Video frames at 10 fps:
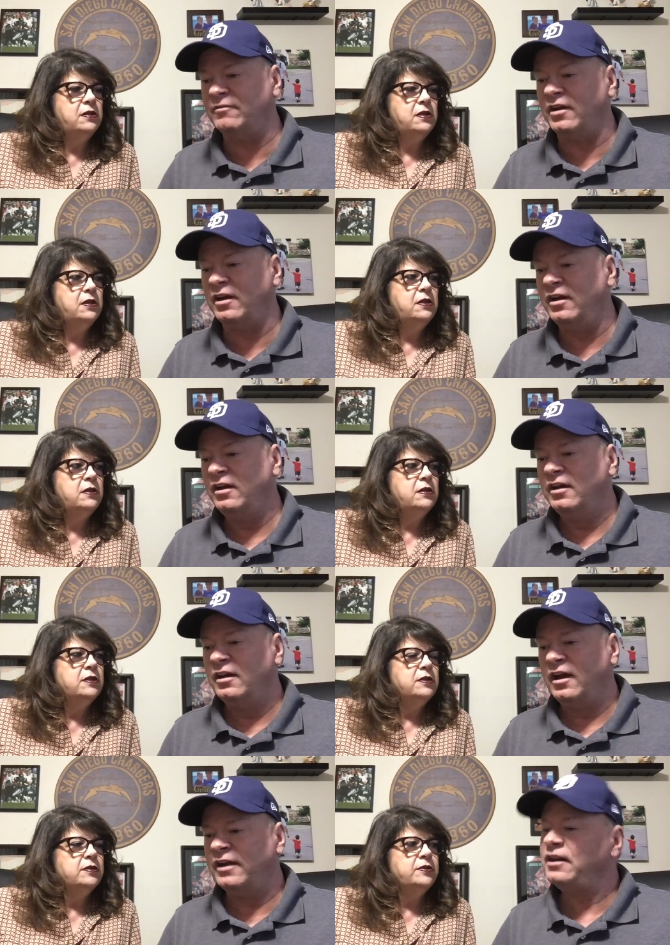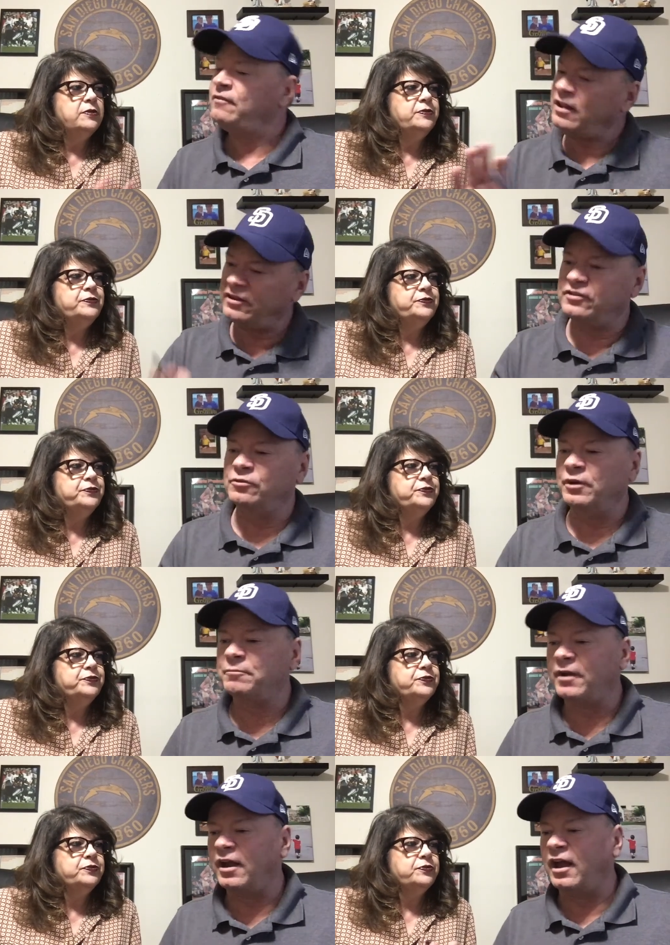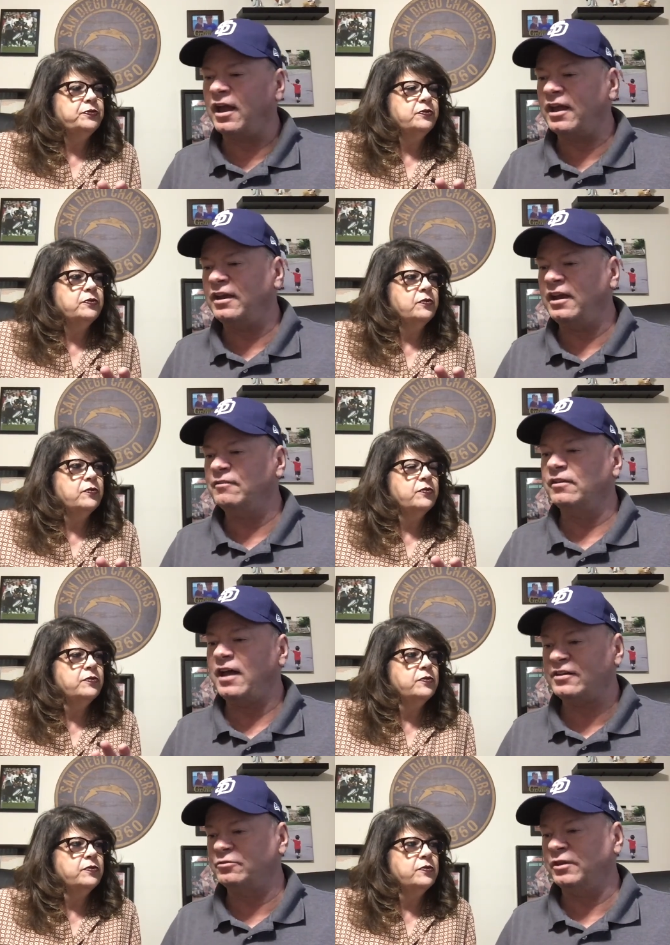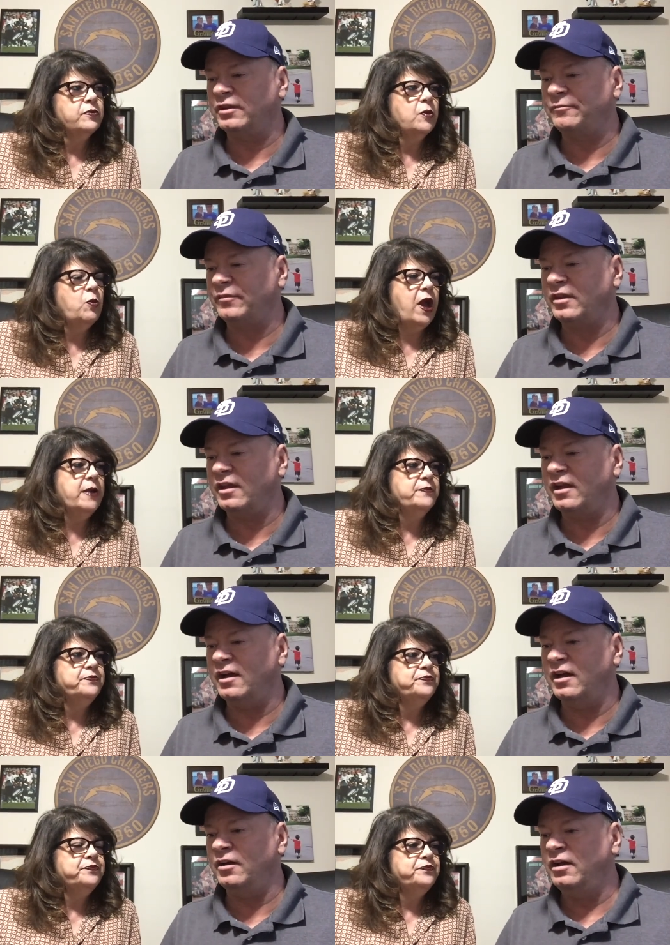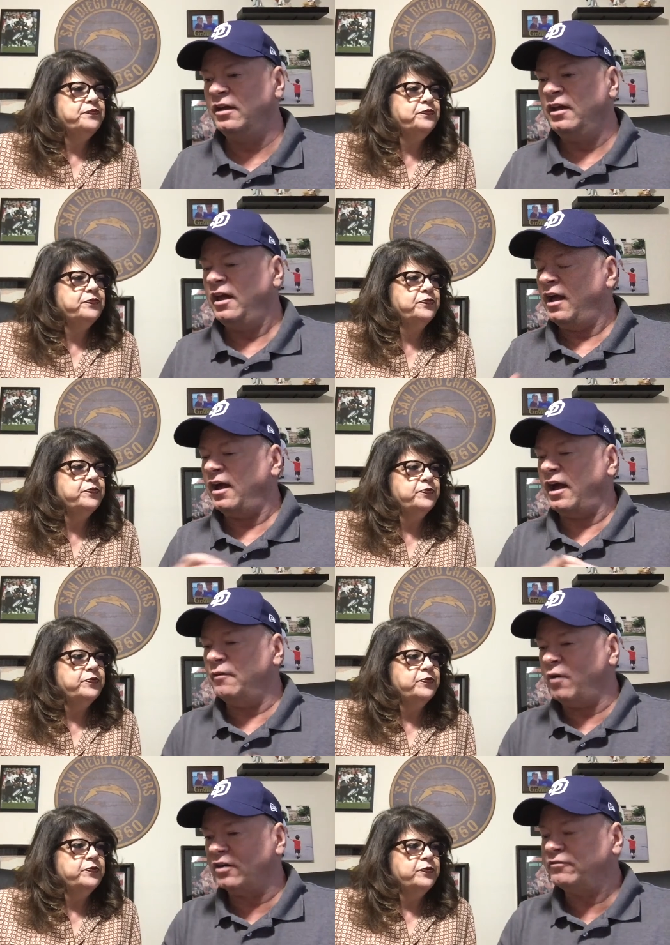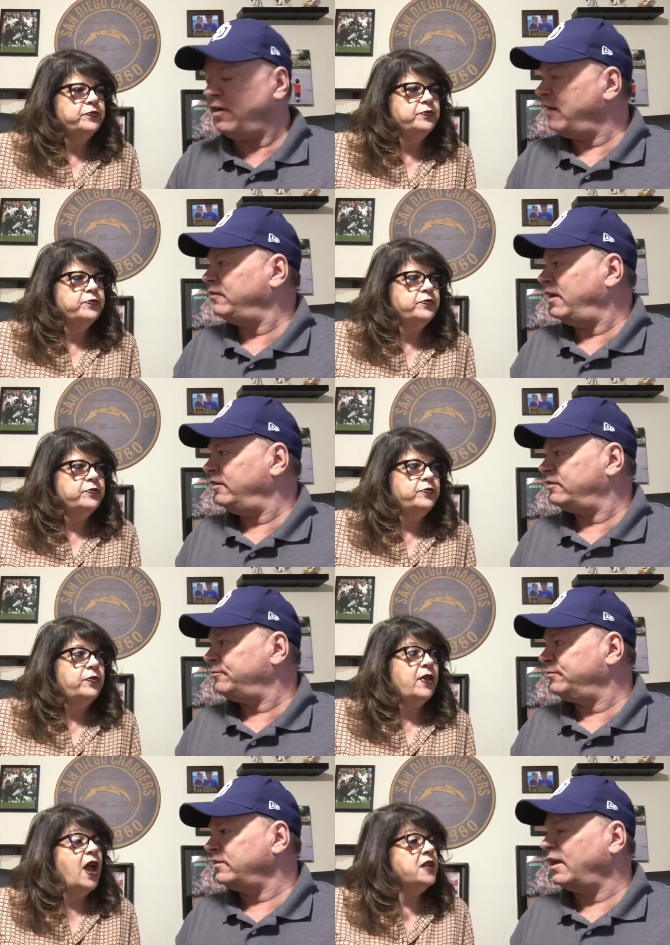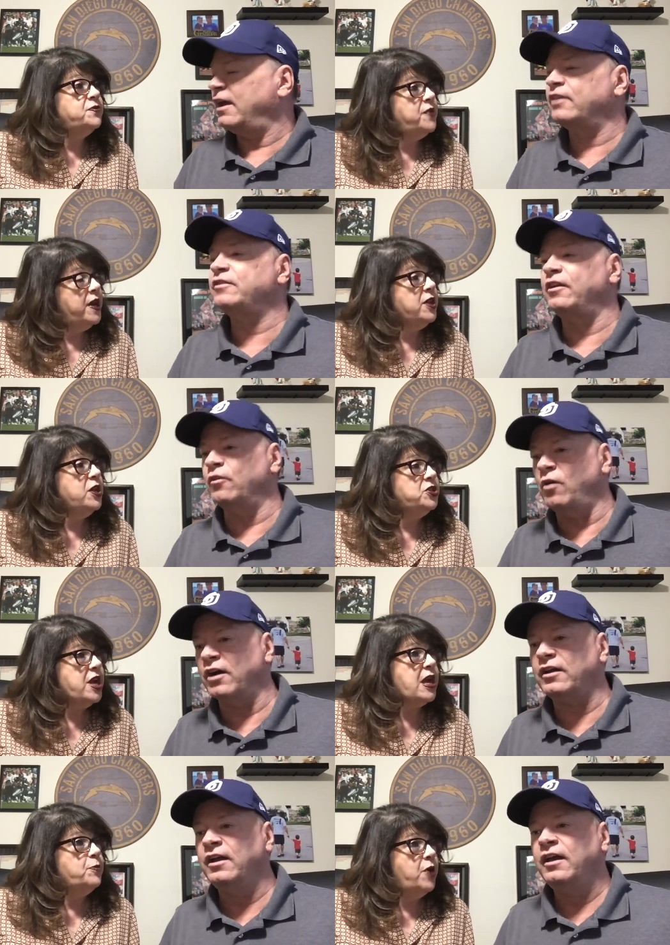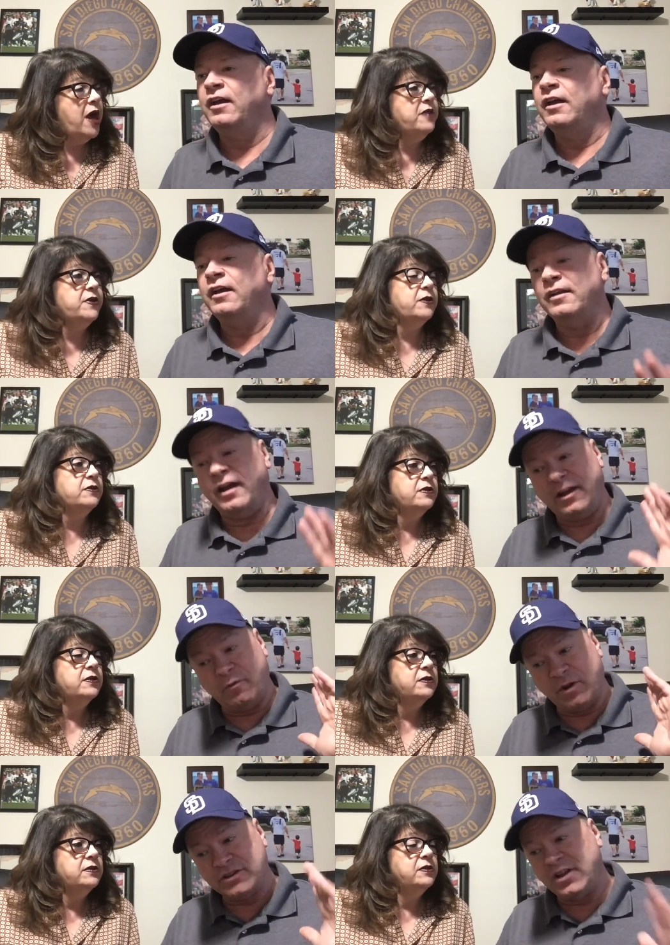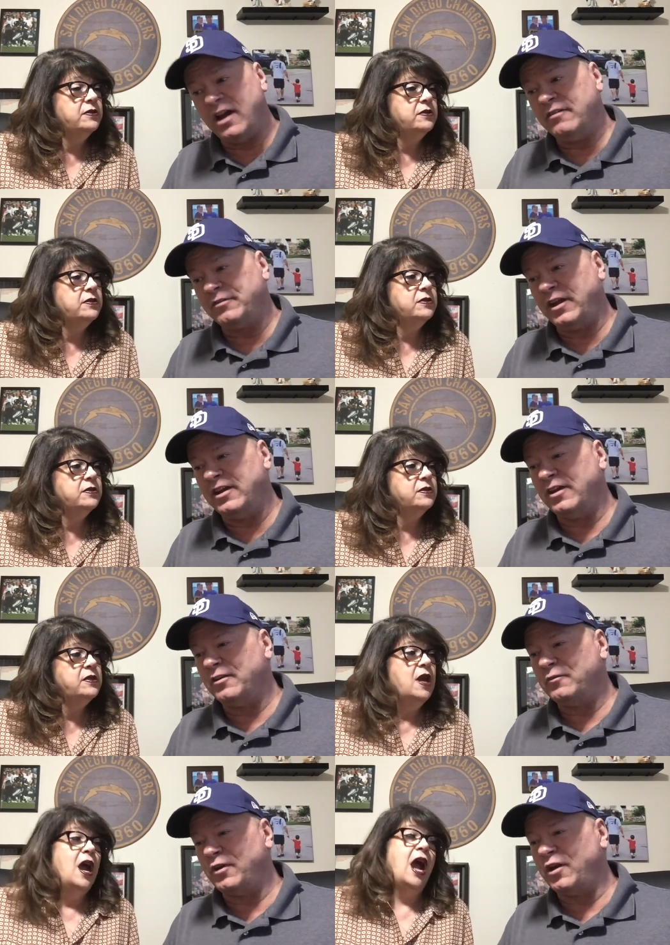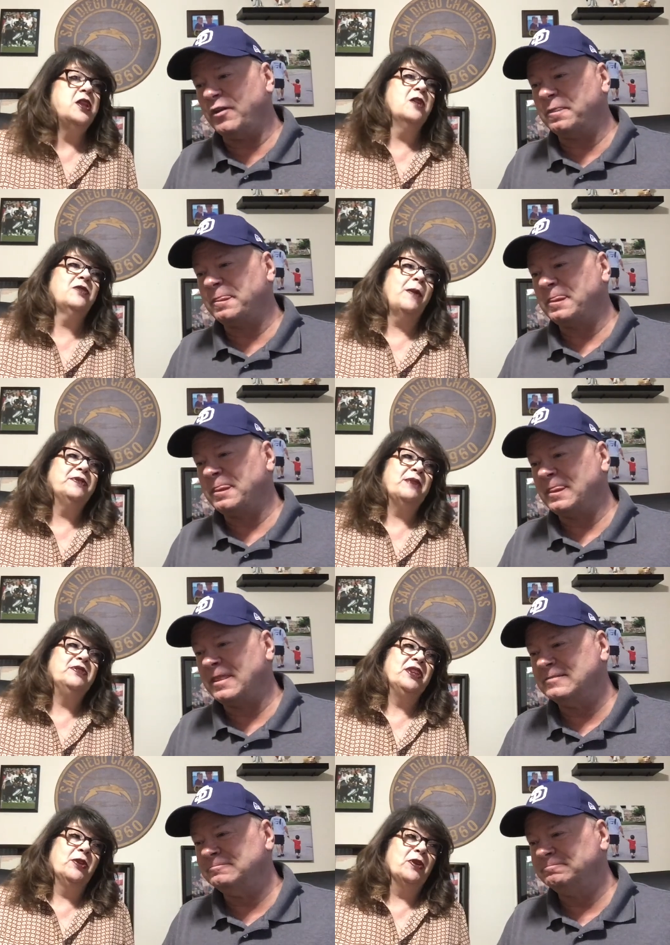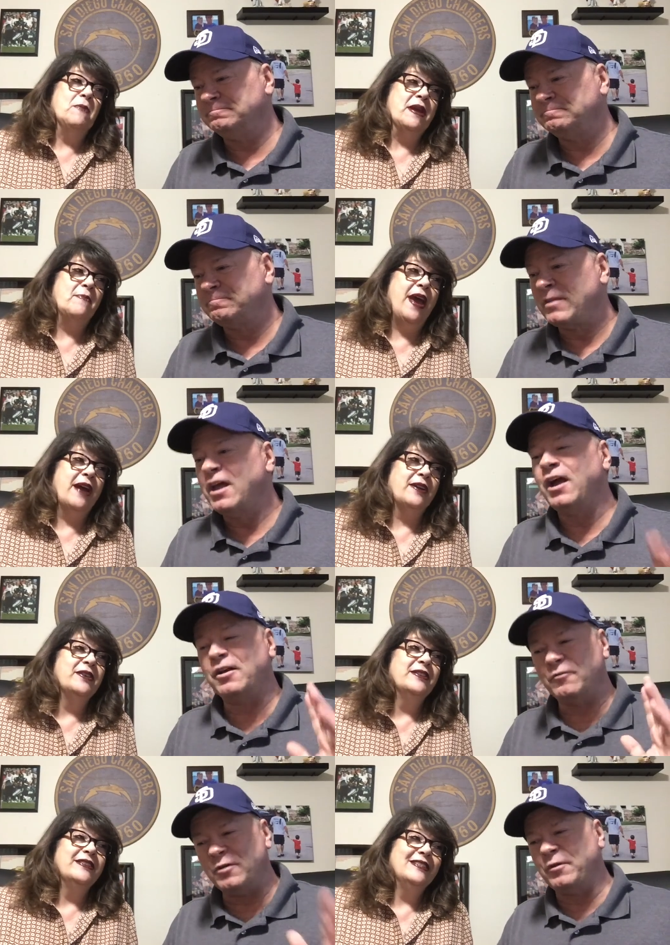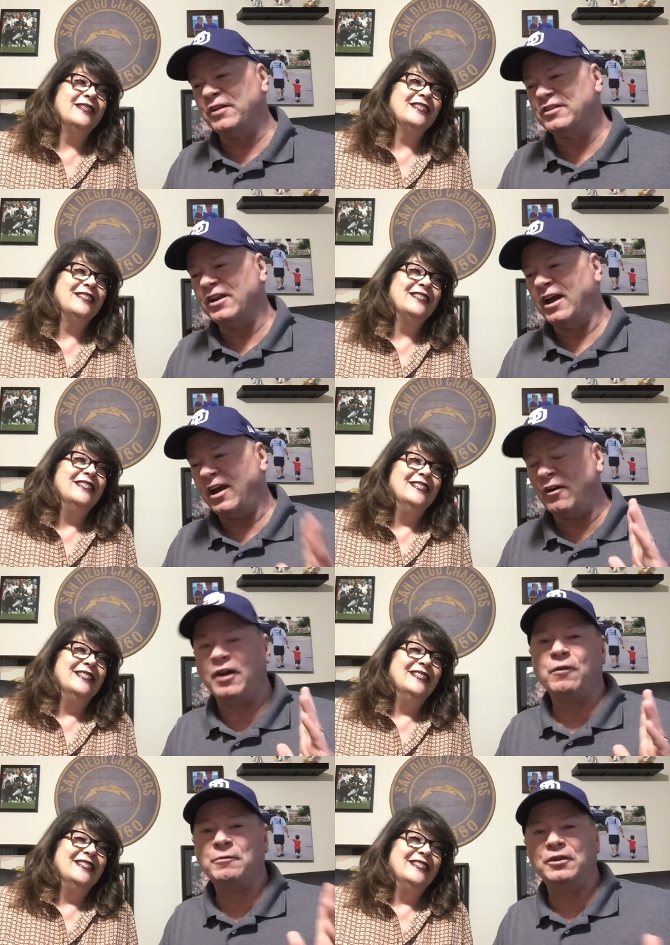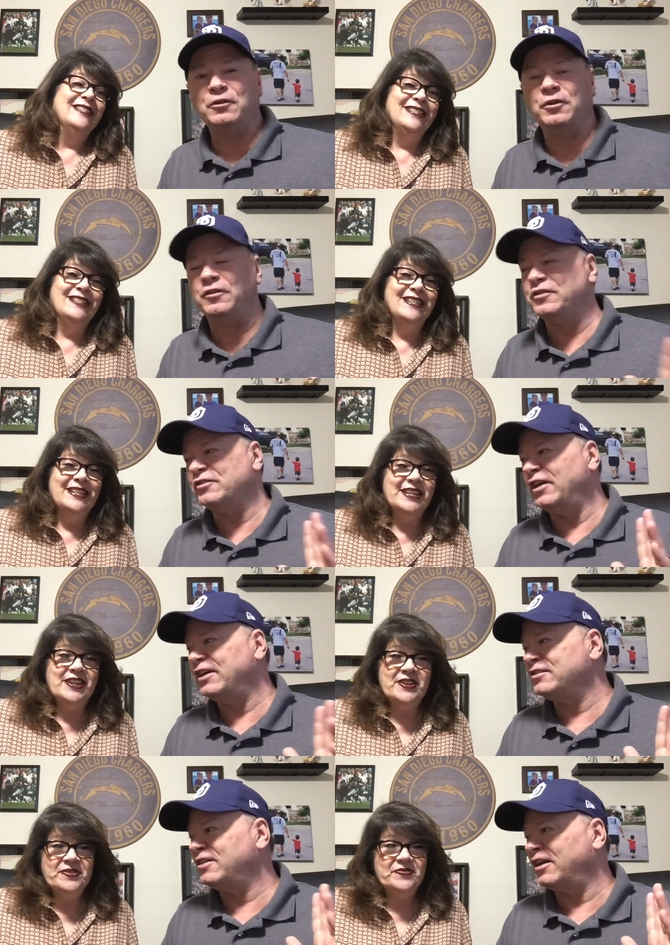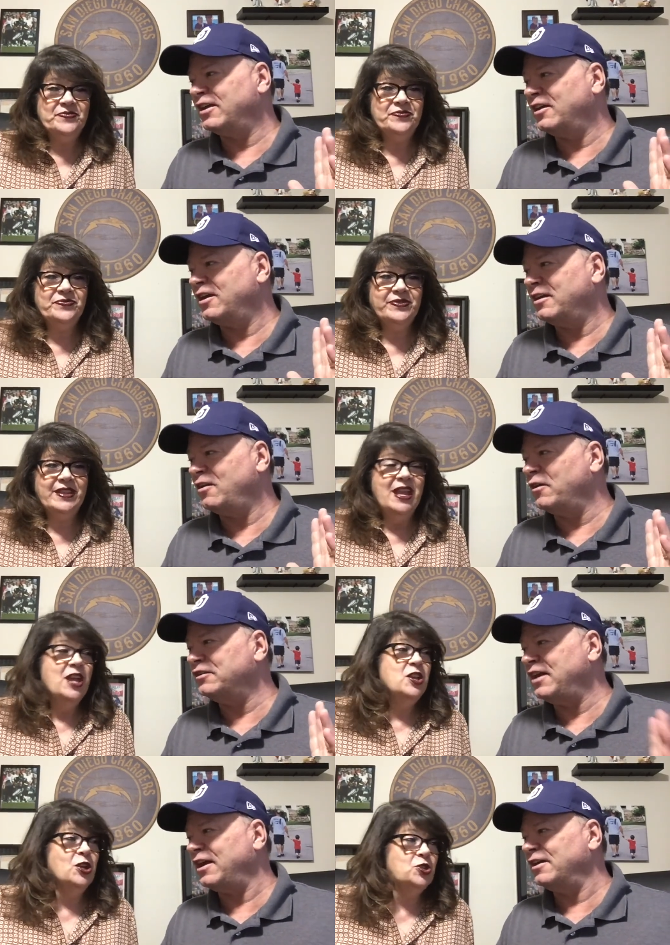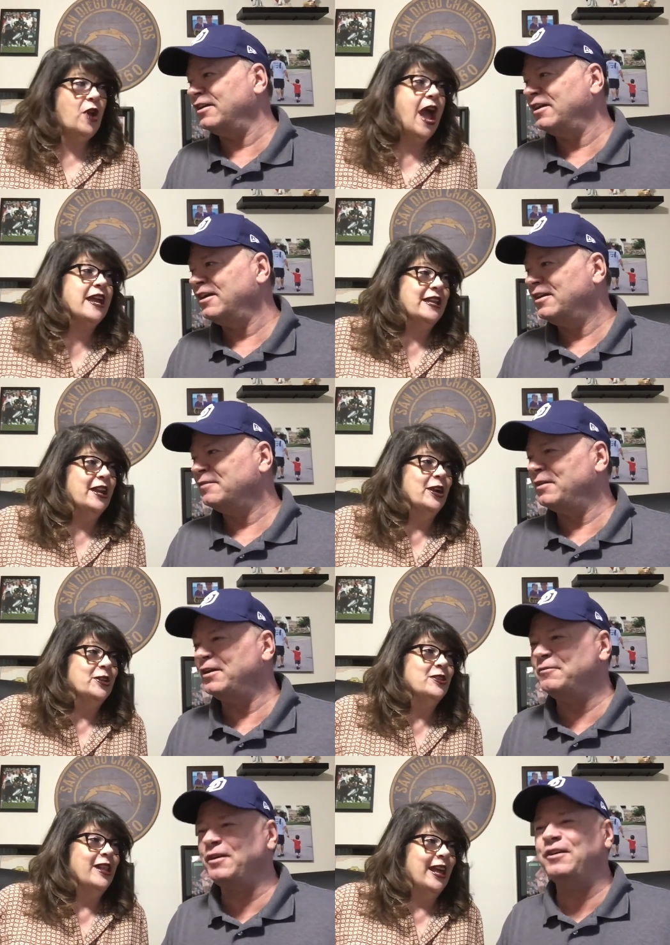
Speaker 1: Ava, I didn't have Alex this week, but I, I had Ava last week. Right. Uh, I walked five days. That's and very good, Jack. I'm proud of you. It was tough, and it, it, I know a couple times you think you're going to make it back. At one point, I said, "All right, what am I doing with this leg? Is like going dead. You're dragging it, aren't you? The